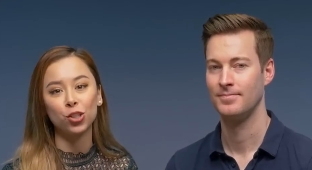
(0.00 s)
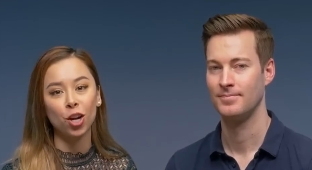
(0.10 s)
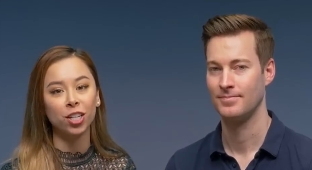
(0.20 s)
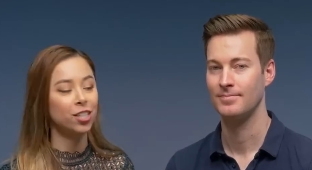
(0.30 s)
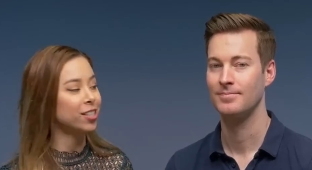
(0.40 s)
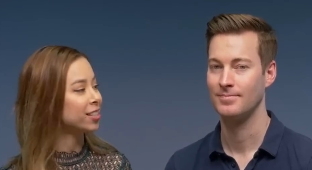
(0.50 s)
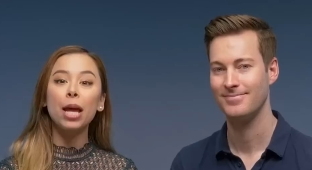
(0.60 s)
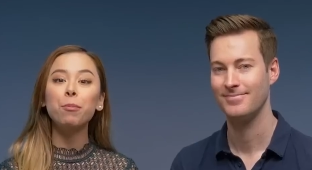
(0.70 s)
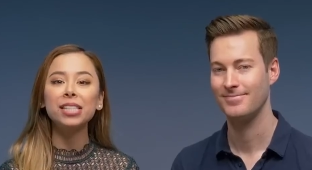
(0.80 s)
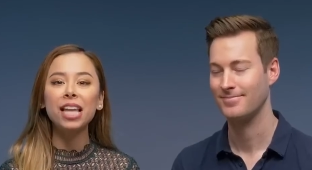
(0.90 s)
Speaker 1: starters.
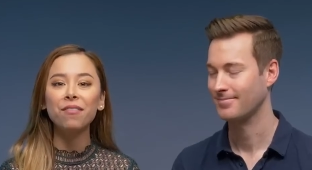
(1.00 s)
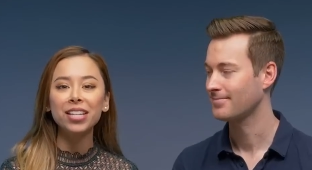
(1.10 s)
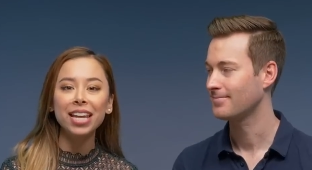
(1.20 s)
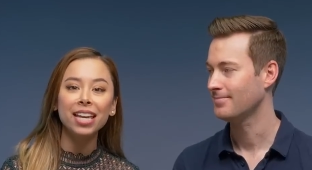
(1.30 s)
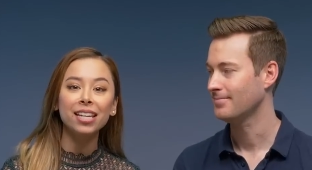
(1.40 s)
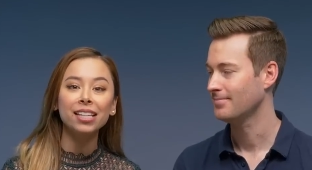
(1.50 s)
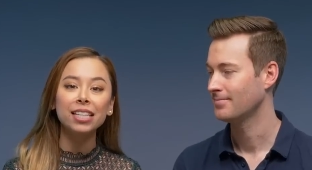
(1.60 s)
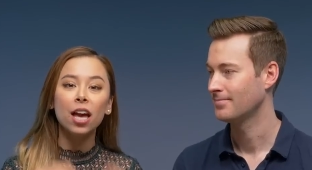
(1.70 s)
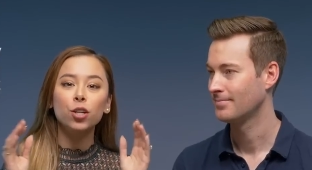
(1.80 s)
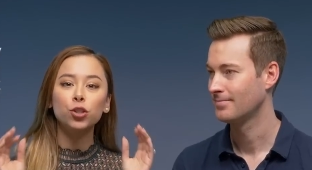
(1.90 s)
Number 7 is,
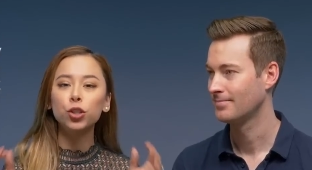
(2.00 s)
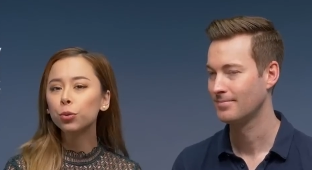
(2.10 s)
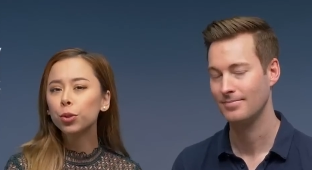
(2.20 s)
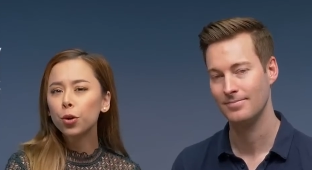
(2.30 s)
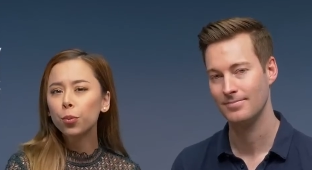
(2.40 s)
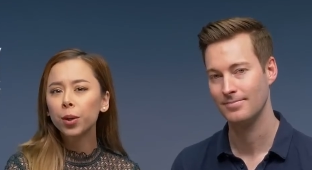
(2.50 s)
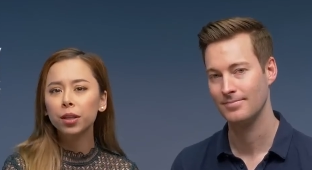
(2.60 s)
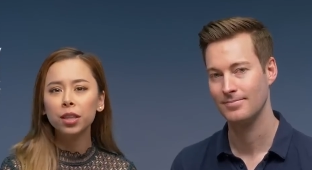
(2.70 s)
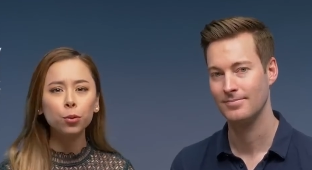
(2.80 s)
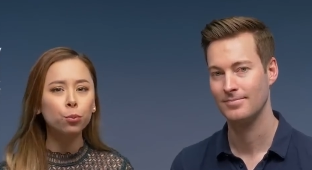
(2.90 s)
do you know where
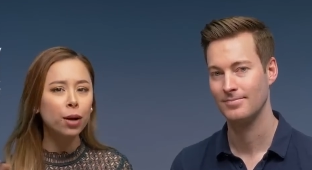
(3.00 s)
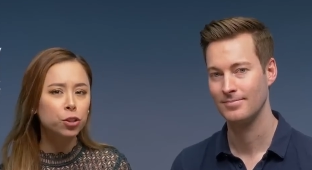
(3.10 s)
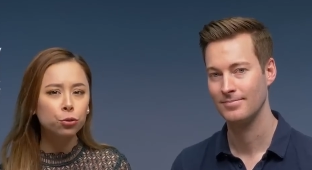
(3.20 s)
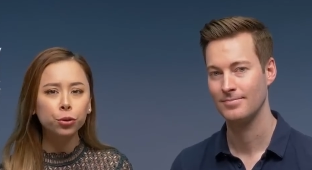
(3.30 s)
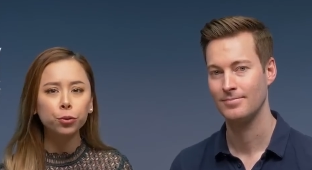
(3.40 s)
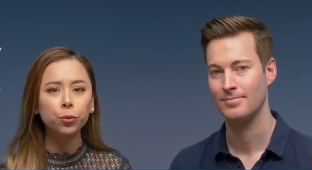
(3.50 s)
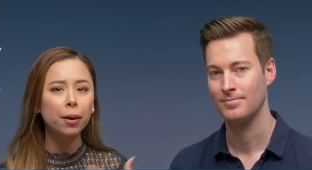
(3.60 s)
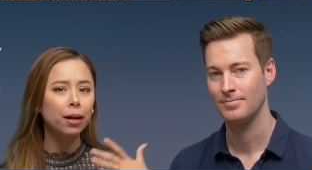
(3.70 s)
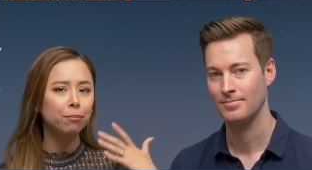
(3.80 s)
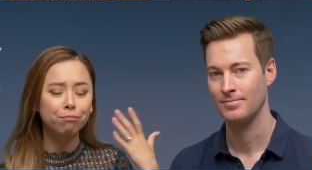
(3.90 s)
the
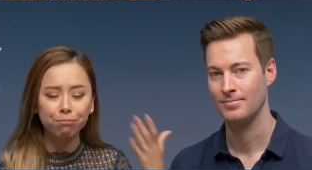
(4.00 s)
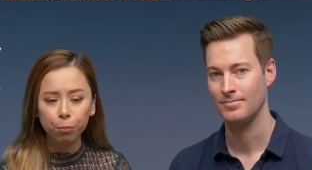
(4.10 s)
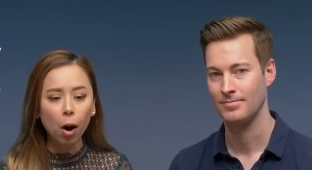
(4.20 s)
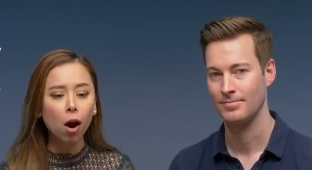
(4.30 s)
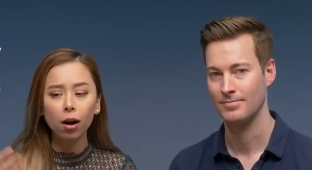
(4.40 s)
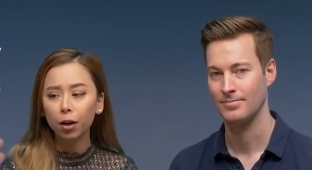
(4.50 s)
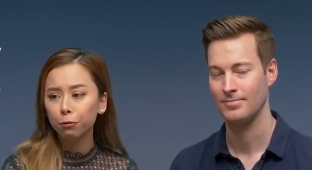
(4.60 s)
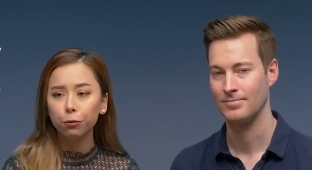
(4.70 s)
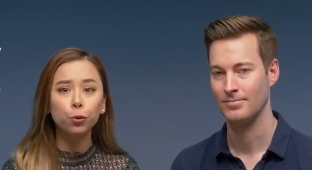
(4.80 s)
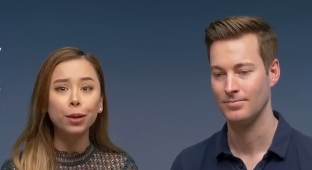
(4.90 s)
restroom, bar,
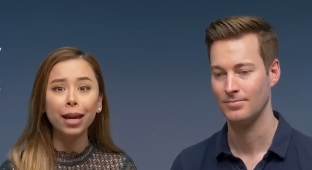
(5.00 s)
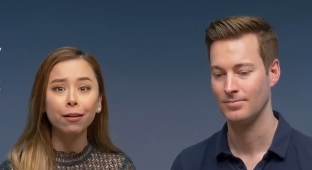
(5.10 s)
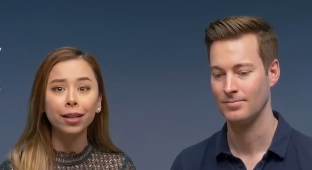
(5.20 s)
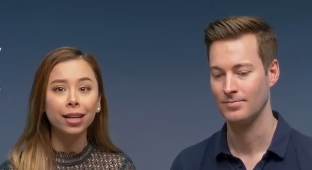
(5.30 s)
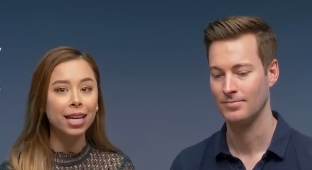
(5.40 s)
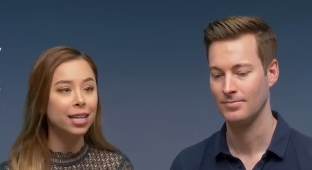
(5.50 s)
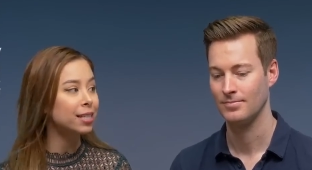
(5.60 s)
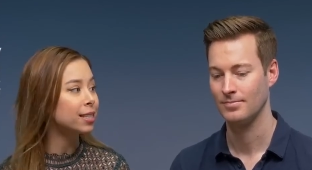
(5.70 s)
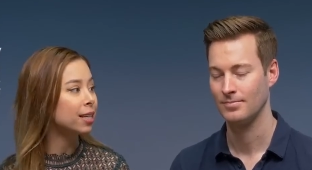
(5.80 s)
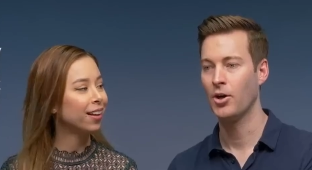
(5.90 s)
food area
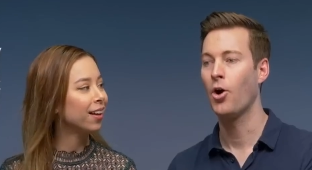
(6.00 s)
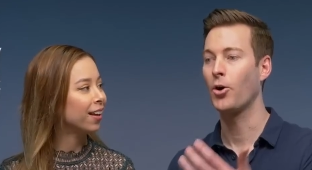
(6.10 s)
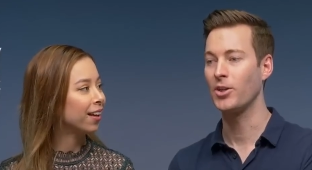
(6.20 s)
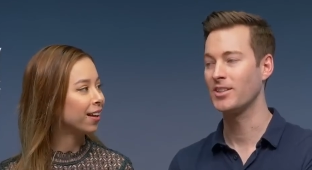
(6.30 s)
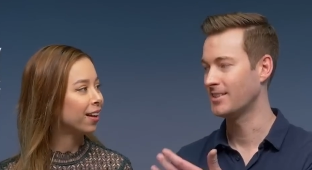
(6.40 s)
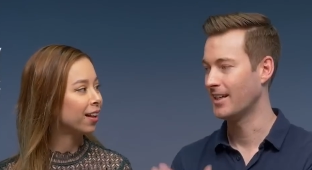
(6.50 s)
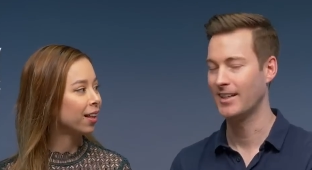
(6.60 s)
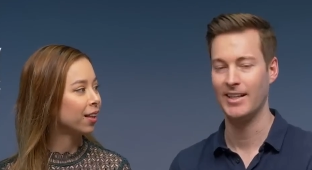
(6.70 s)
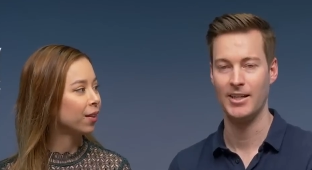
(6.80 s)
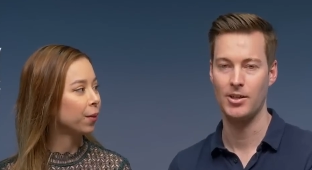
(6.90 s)
is?
Speaker 2: The hardest
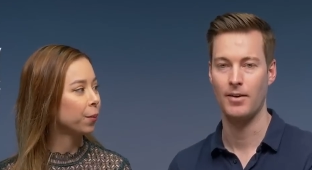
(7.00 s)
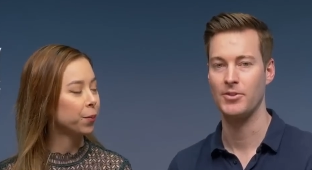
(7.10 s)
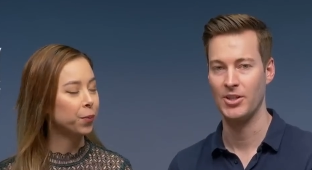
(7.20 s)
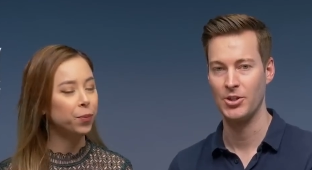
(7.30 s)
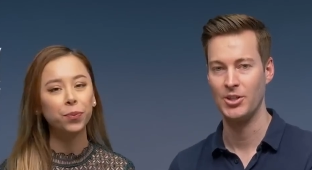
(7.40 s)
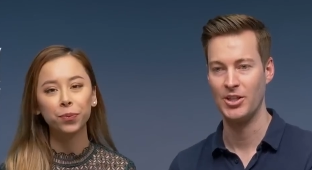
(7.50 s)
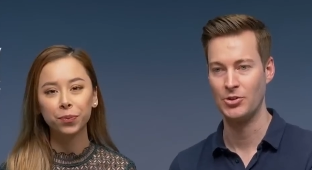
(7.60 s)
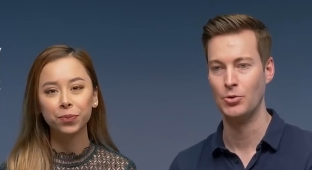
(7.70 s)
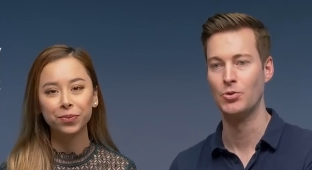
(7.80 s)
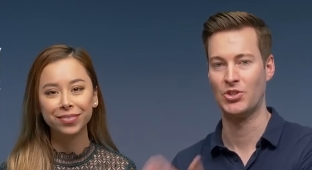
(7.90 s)
thing in a conversation is
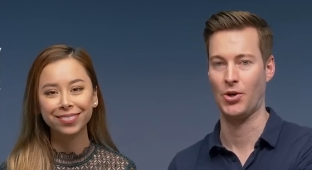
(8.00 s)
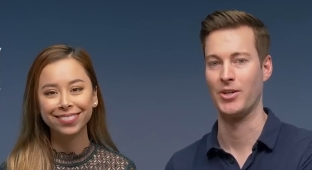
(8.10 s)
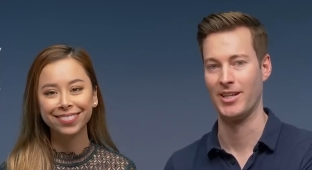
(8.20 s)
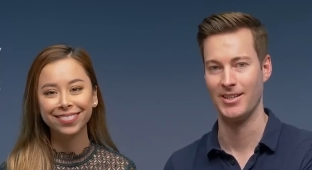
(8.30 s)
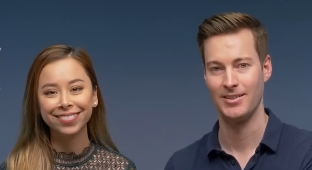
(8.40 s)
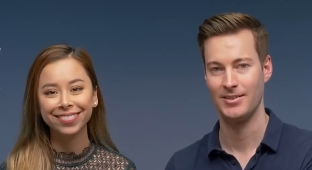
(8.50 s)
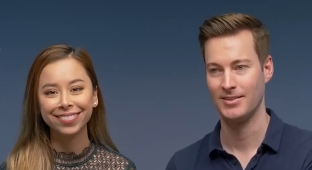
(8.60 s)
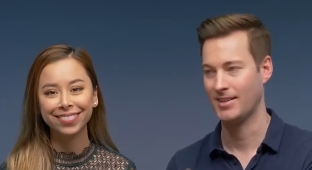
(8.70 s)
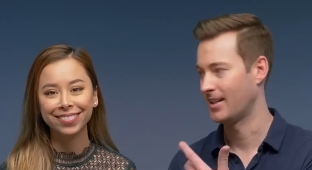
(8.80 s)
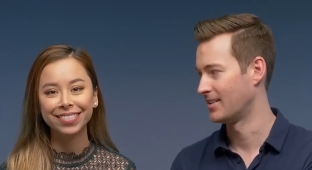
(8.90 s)
to start it.
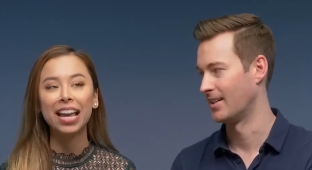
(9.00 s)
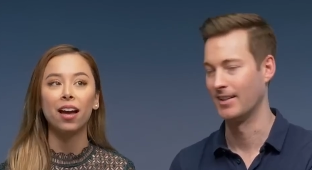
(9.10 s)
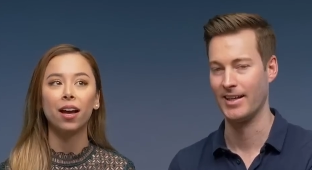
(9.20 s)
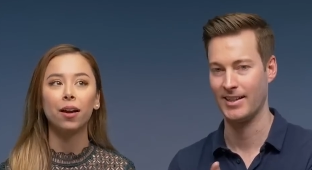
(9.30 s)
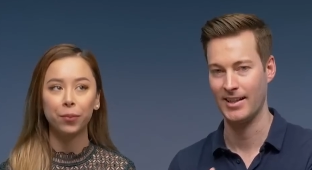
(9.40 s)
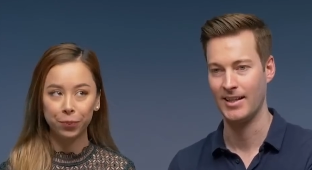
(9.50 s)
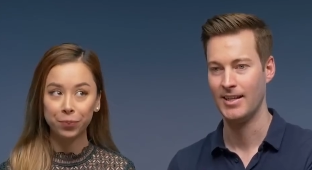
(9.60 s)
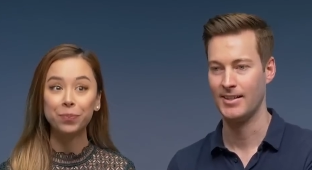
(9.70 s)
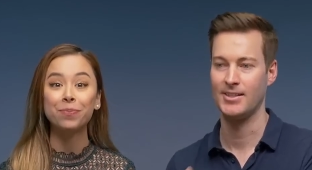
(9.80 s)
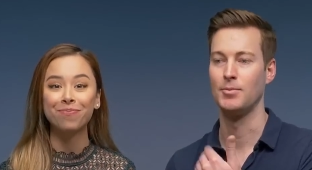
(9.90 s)
That is it. Like
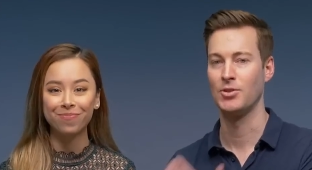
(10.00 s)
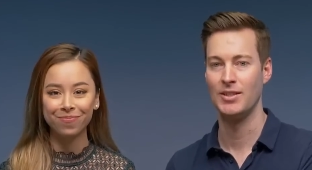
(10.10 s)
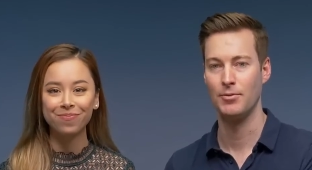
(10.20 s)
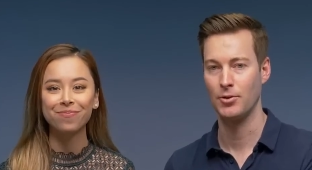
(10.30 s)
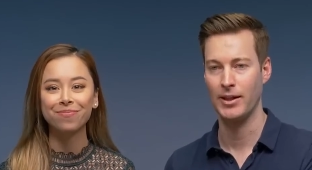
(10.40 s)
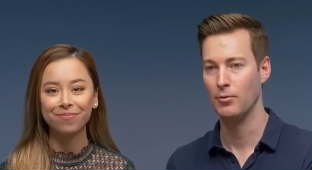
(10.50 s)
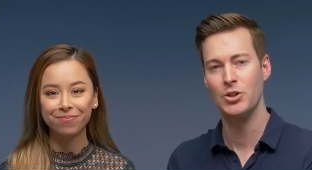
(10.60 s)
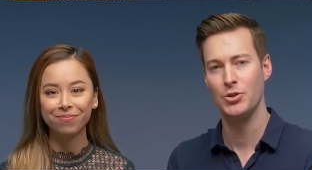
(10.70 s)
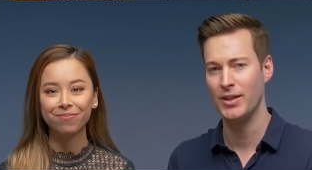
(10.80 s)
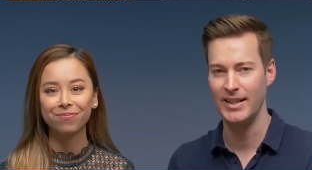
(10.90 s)
that's the most difficult thing.
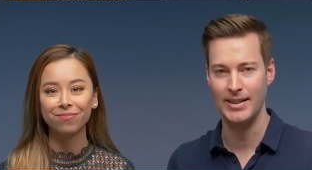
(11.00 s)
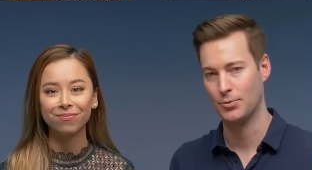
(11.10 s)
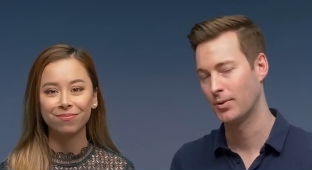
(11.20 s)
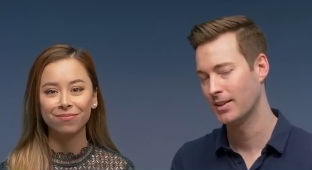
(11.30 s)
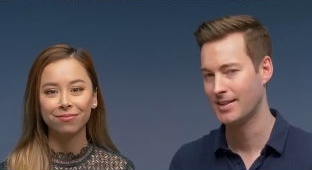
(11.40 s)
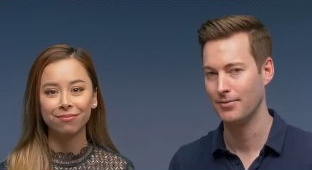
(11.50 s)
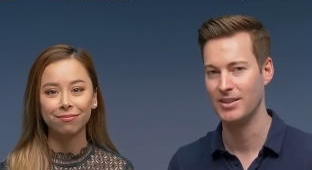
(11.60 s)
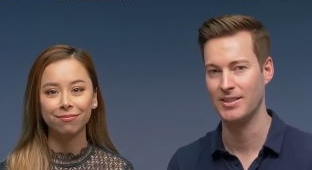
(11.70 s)
Once you're in it, it's relatively